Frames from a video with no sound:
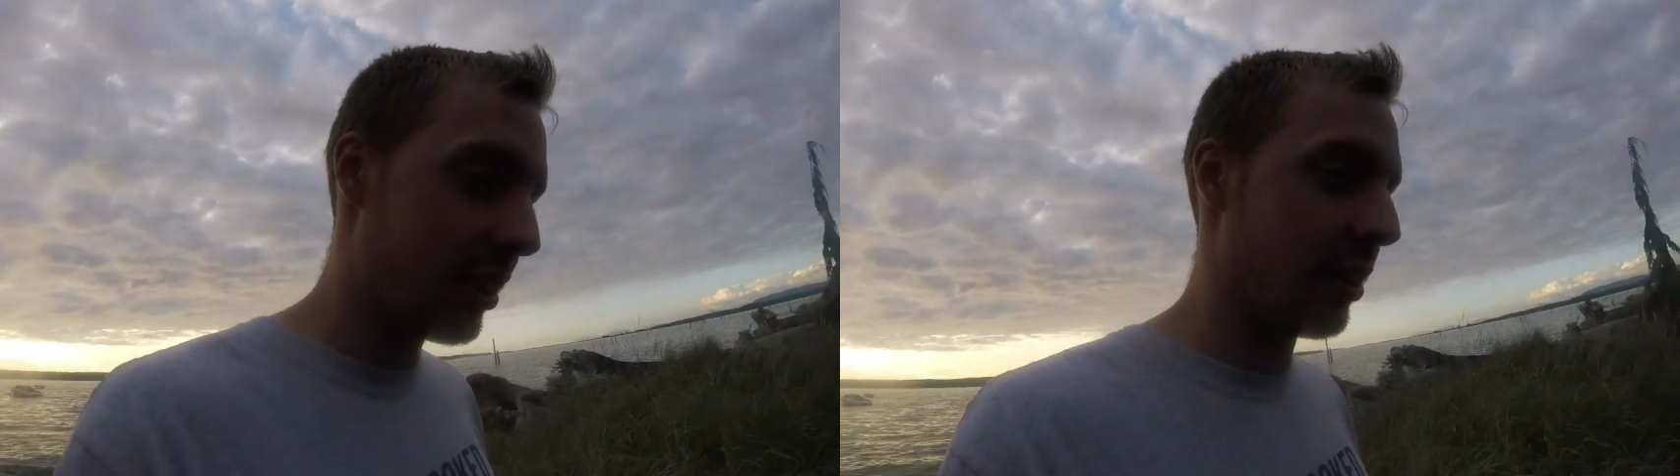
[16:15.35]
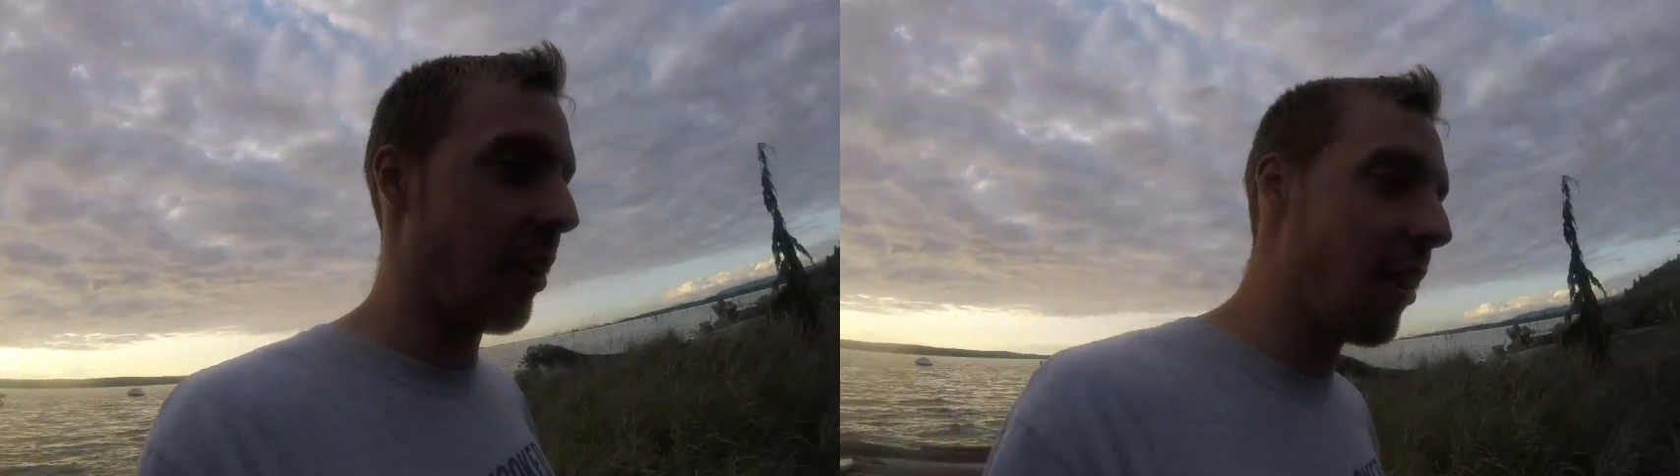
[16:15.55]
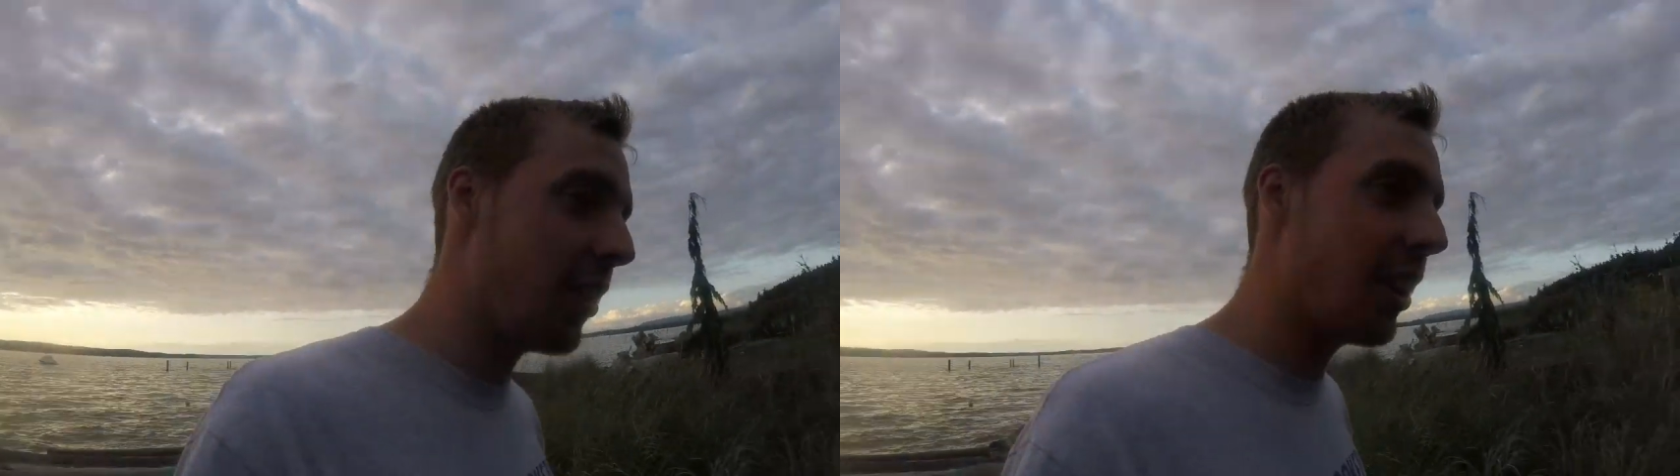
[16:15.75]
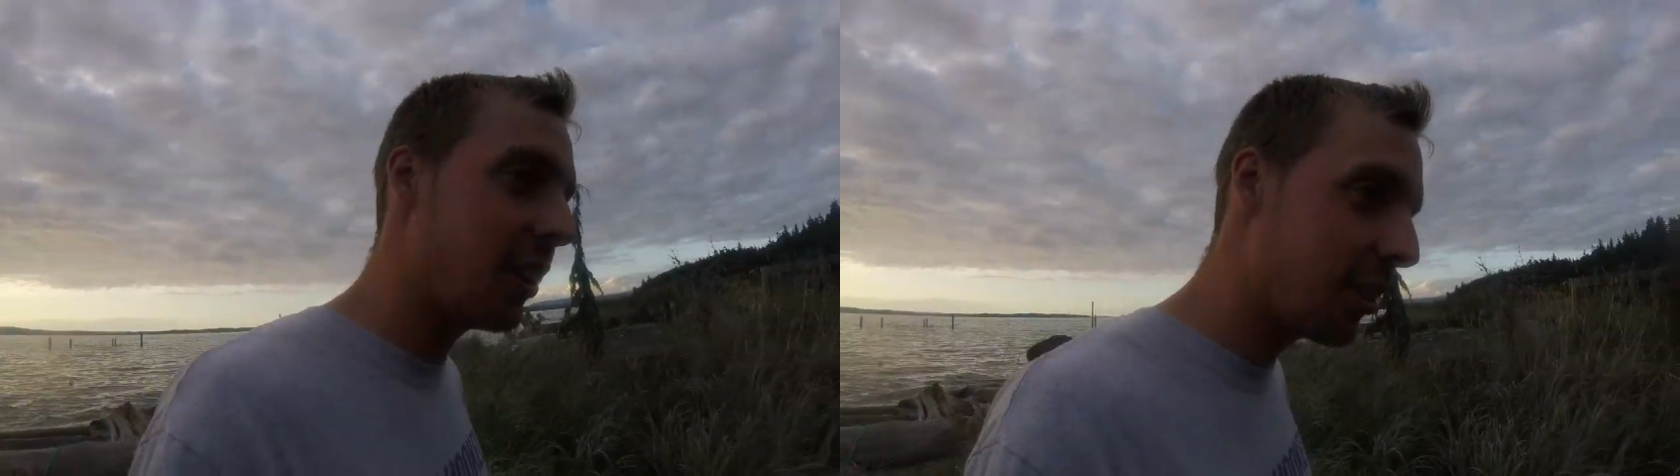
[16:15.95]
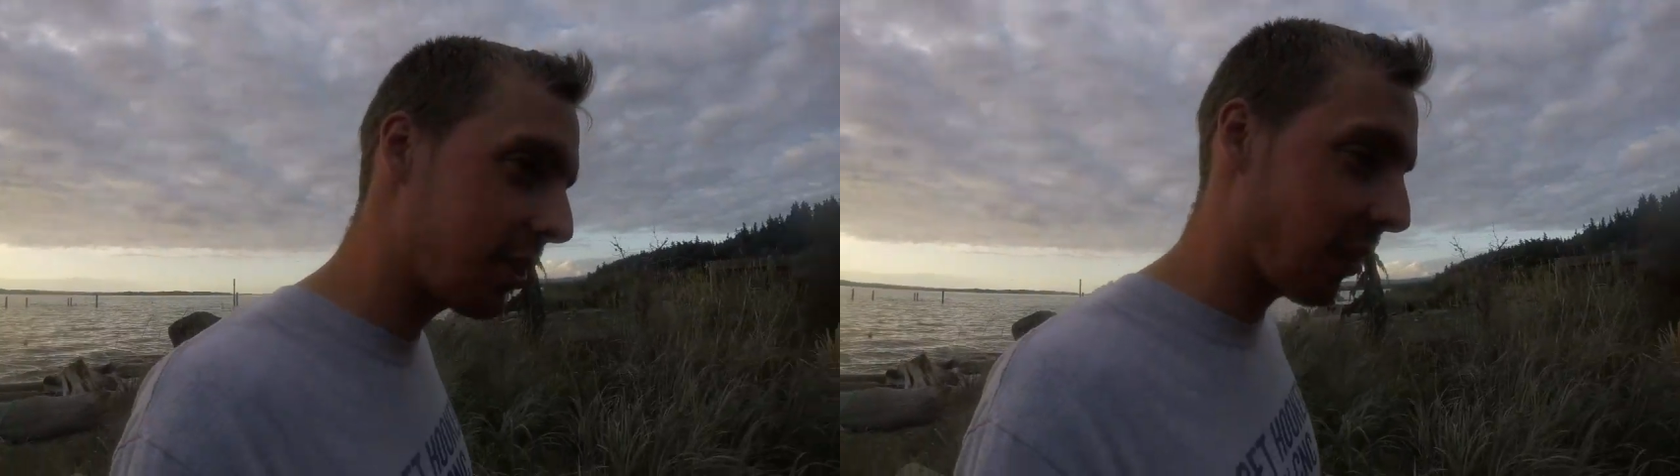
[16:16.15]
Do you want me to
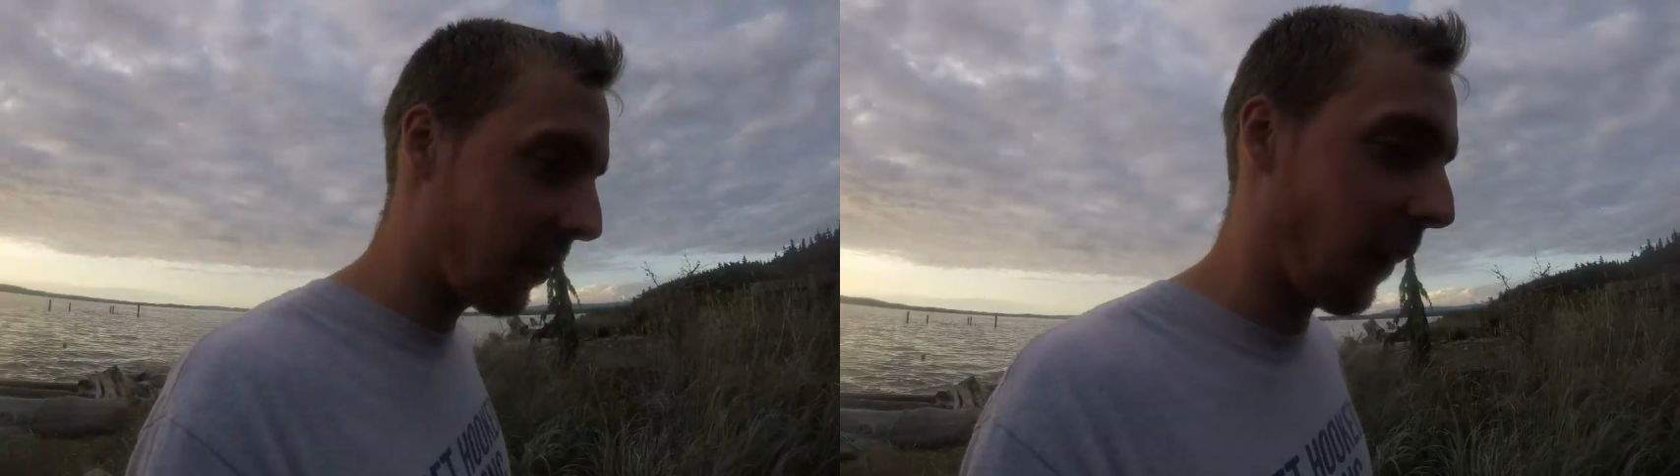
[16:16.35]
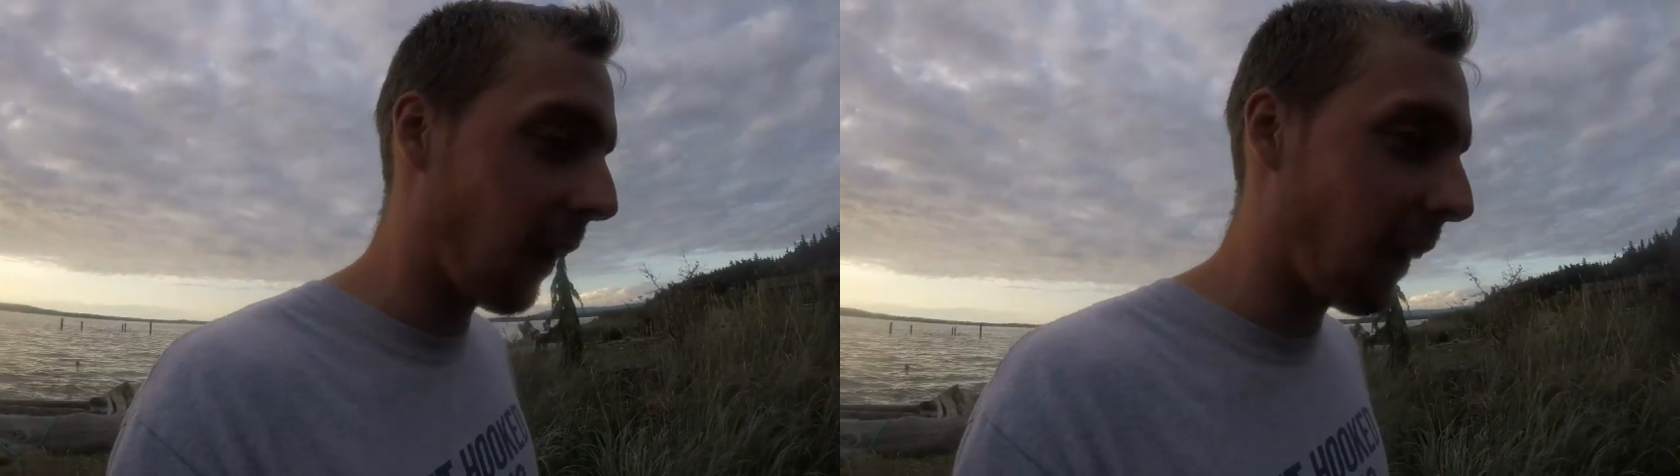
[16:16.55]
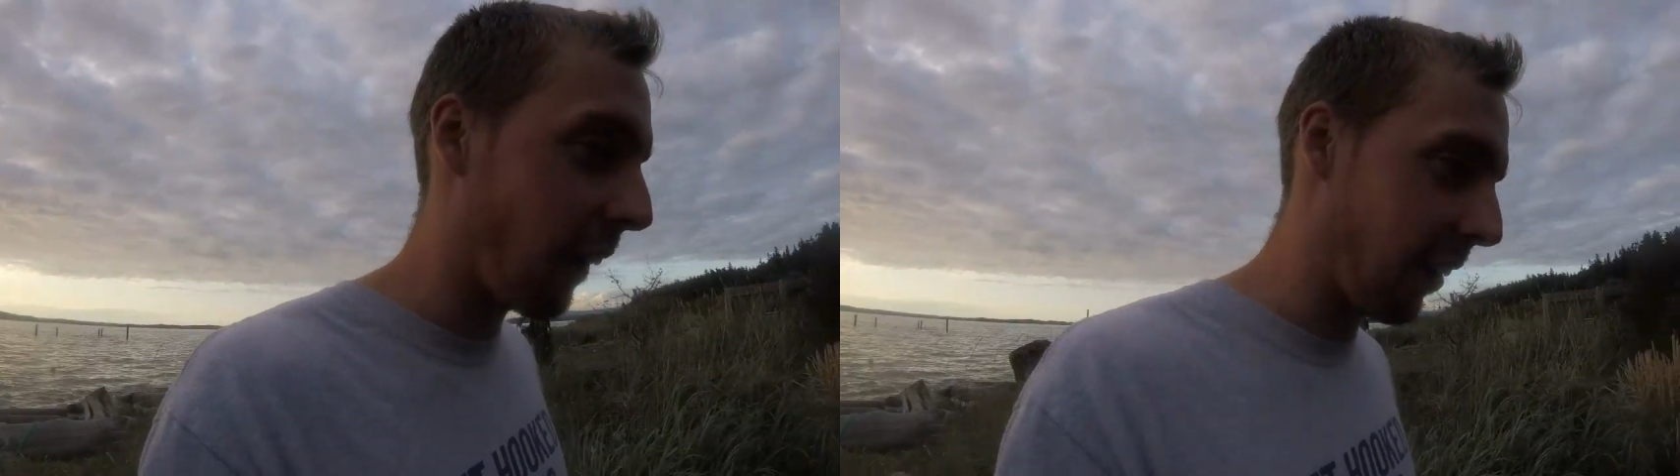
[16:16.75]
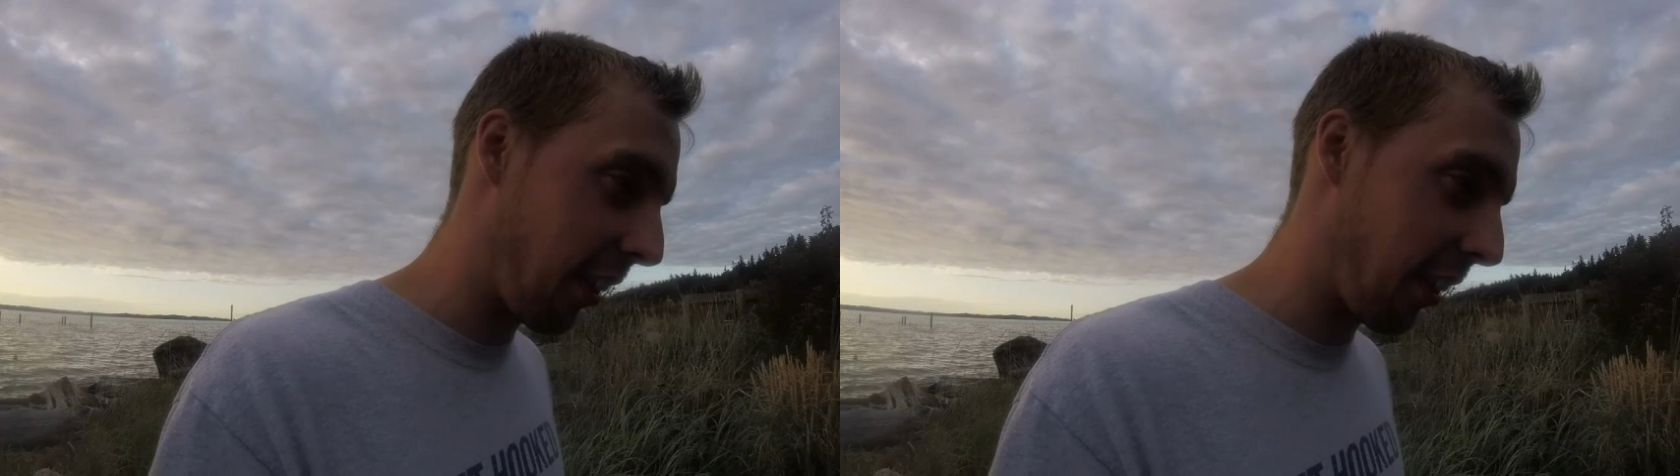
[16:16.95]
do something cool with